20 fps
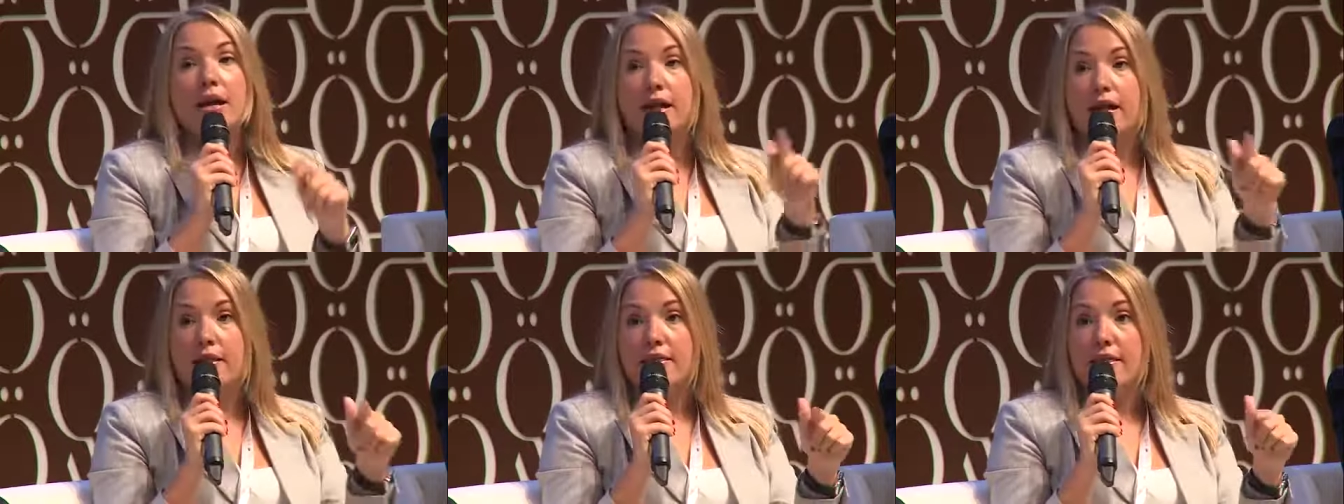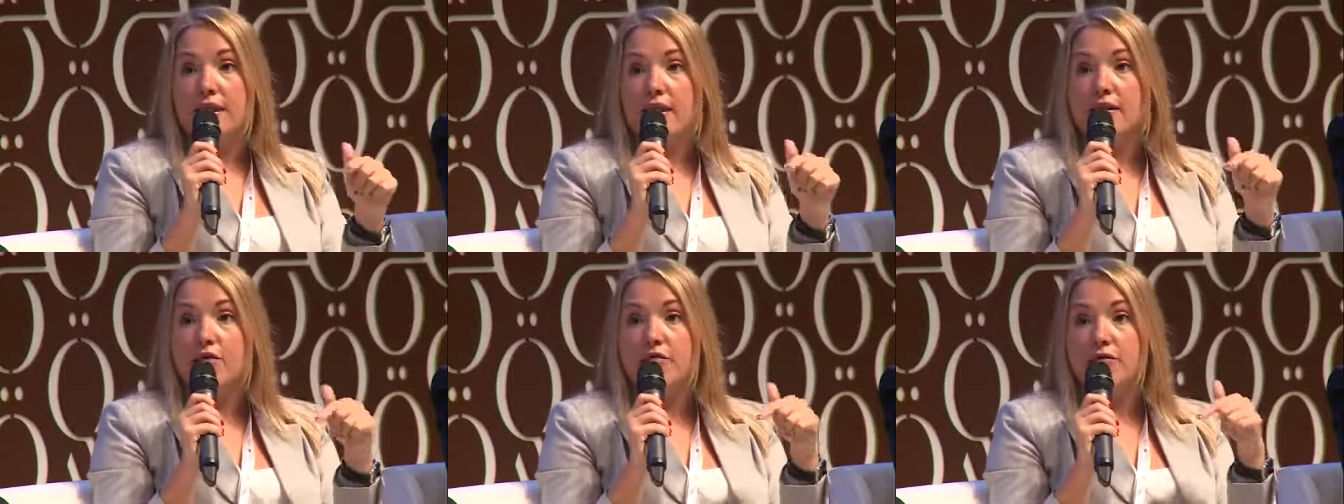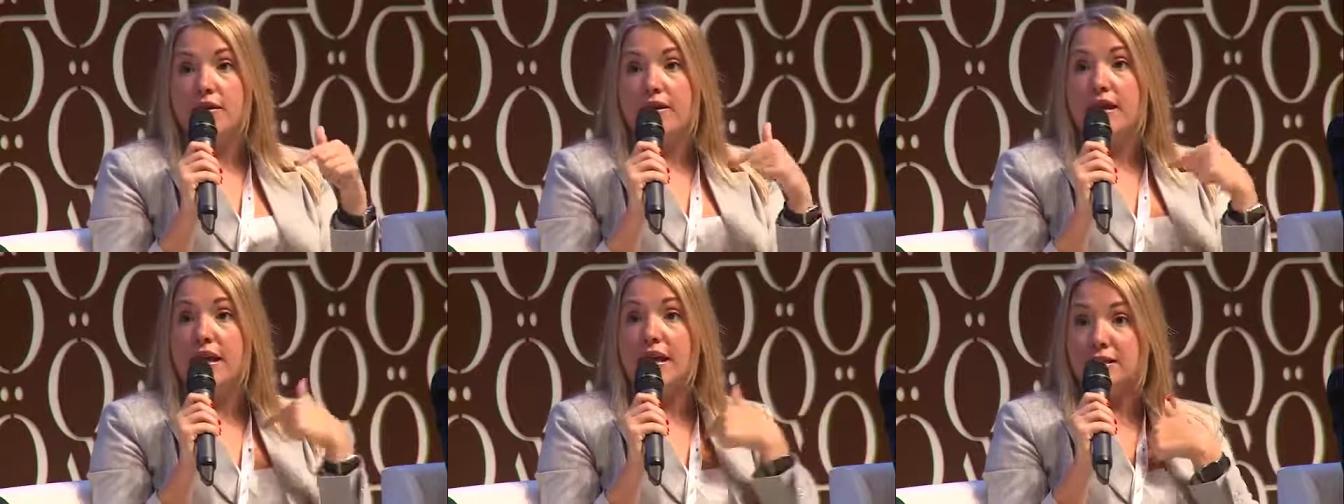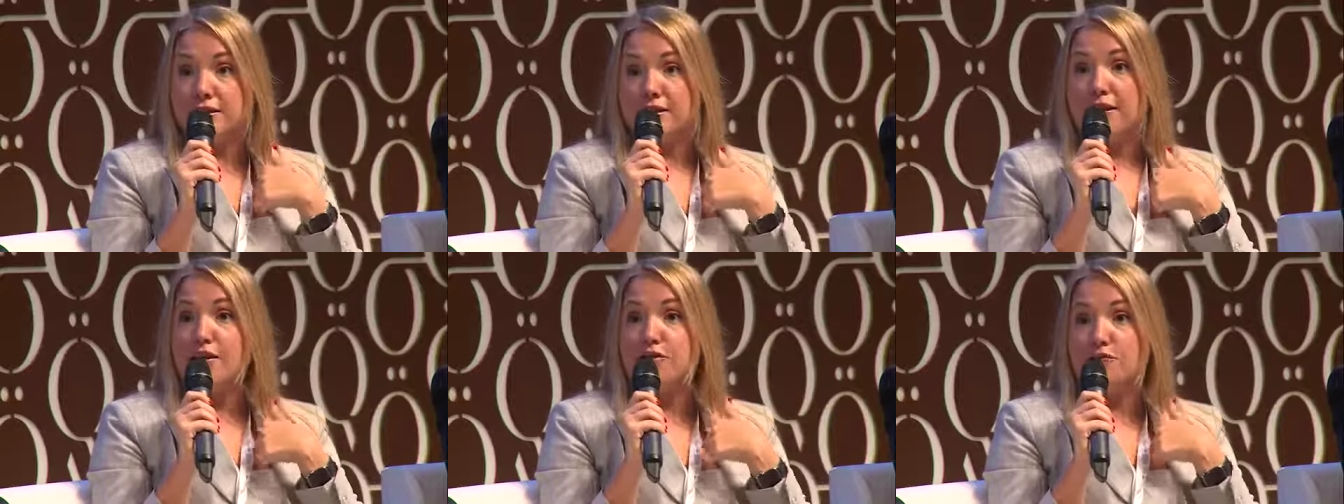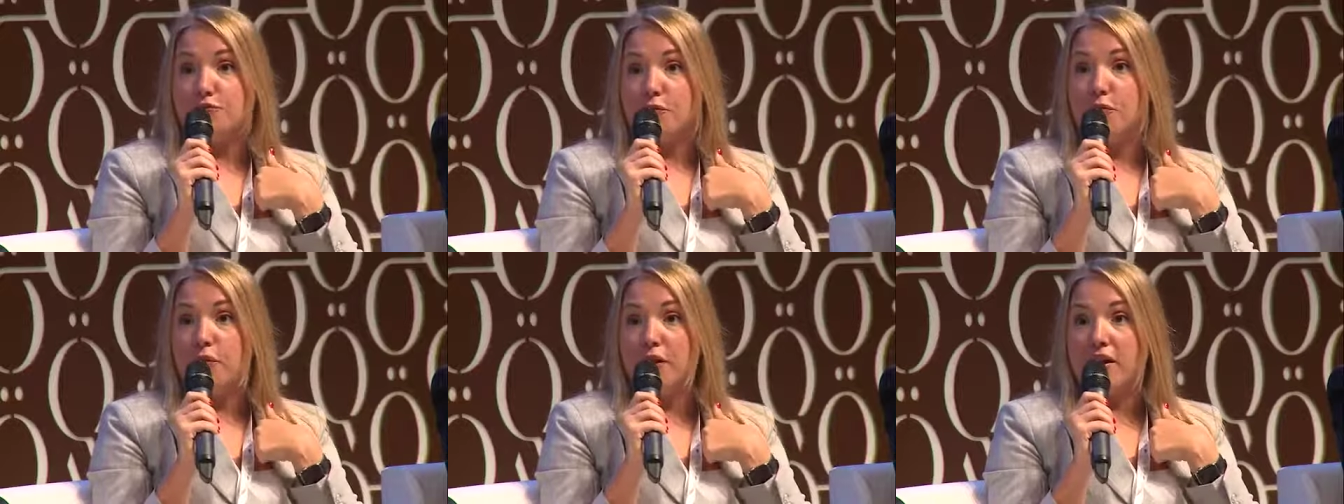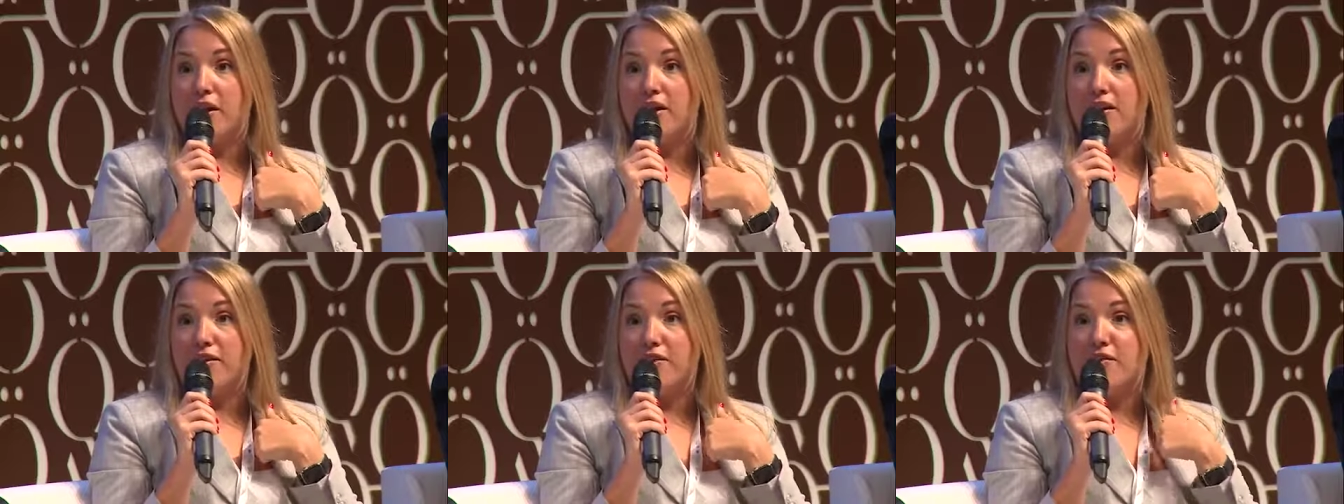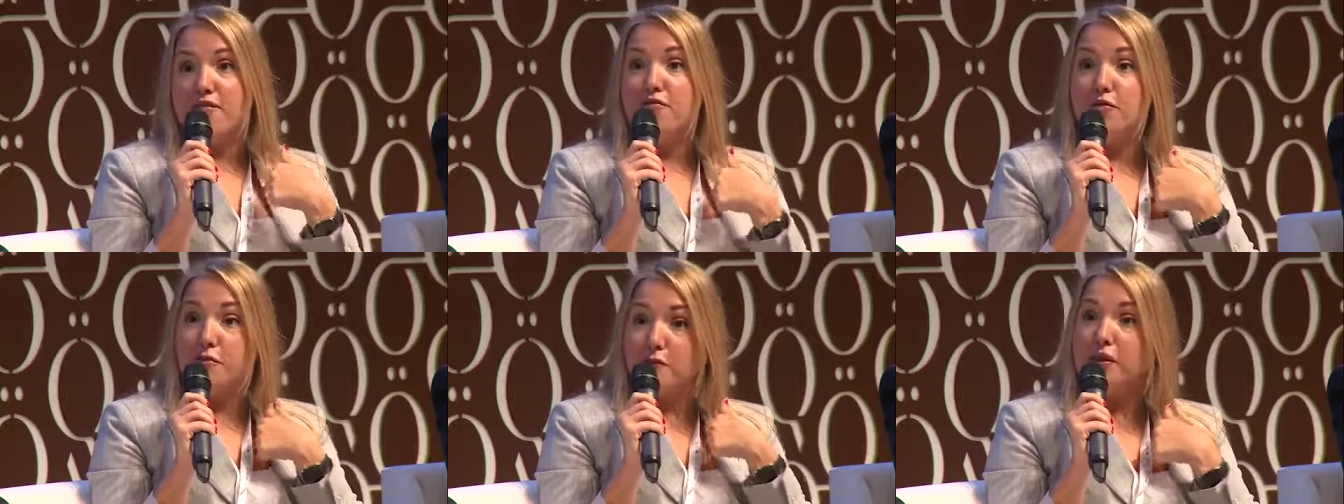in the end of the day, starts from here
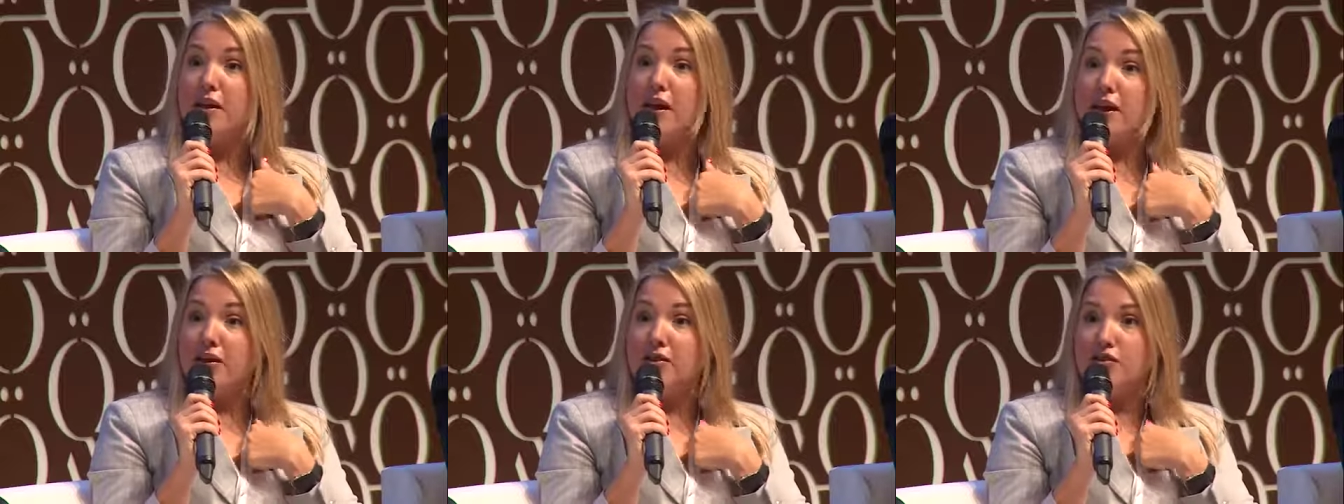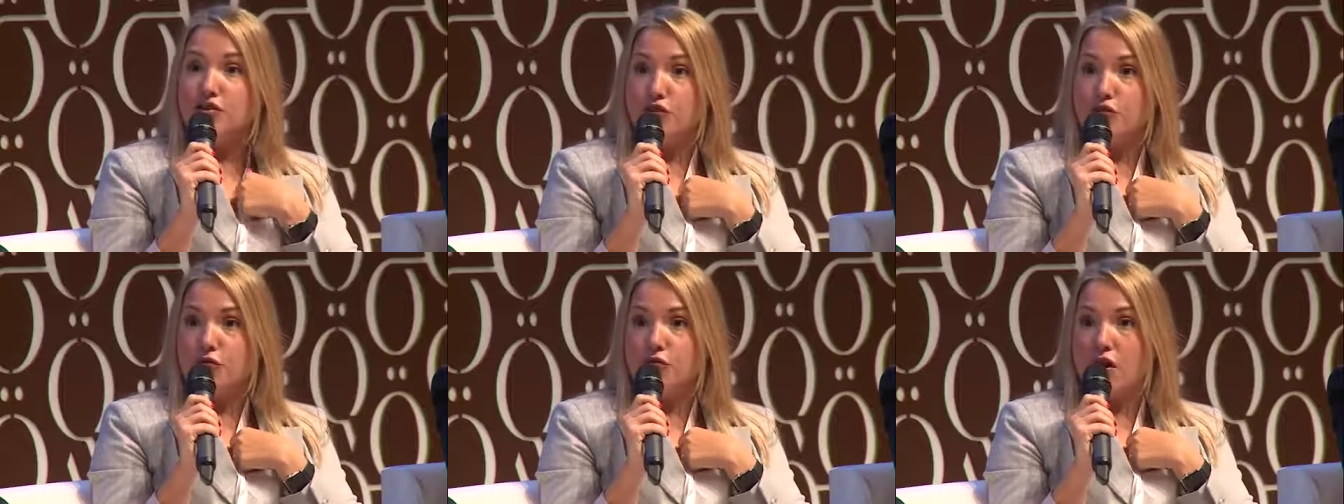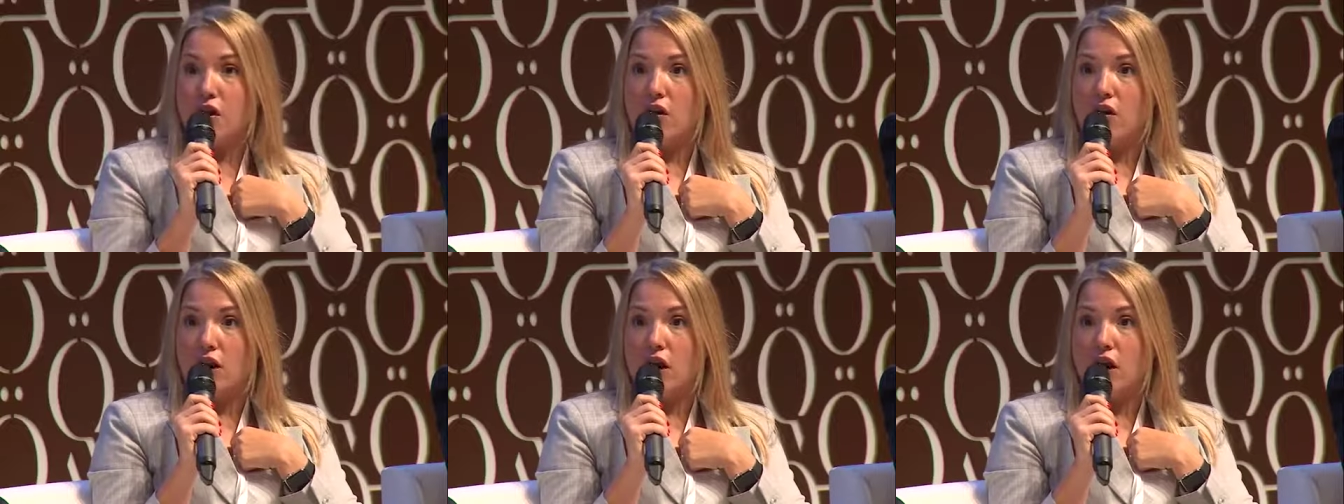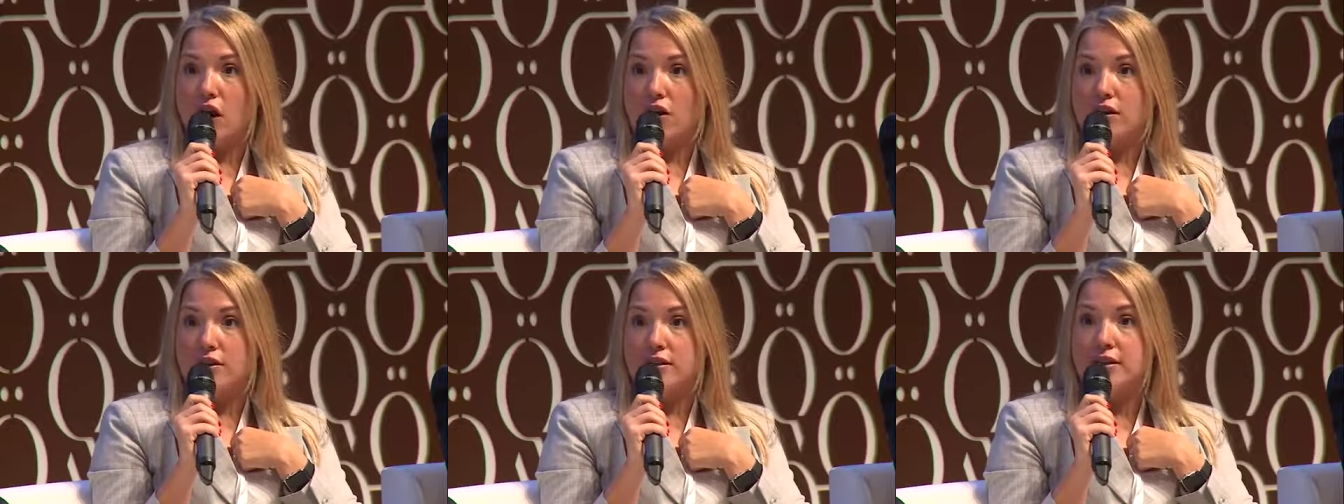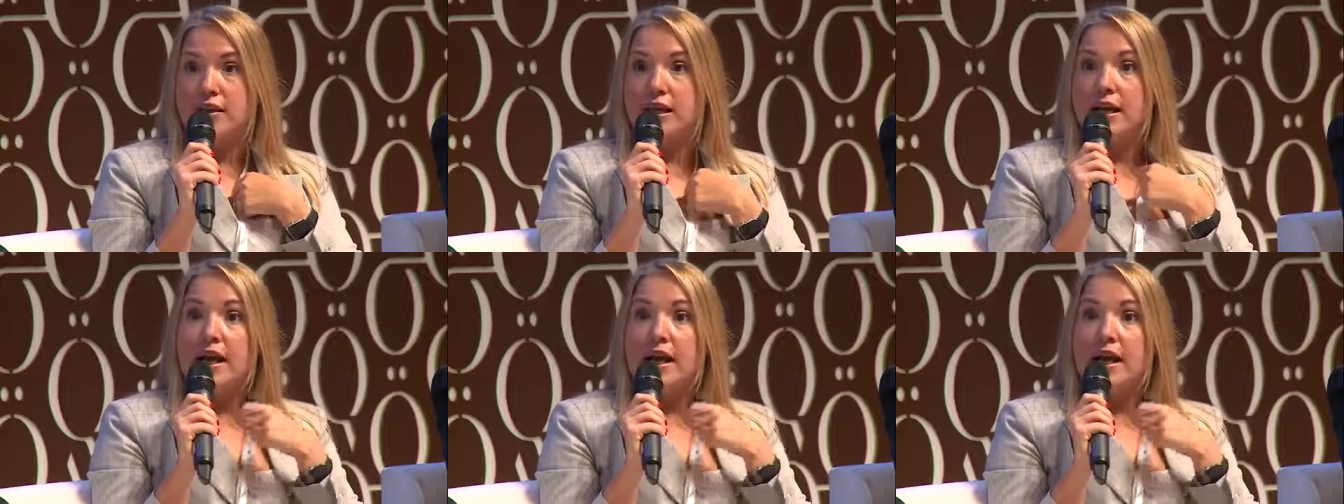from the energy mm. of our heart.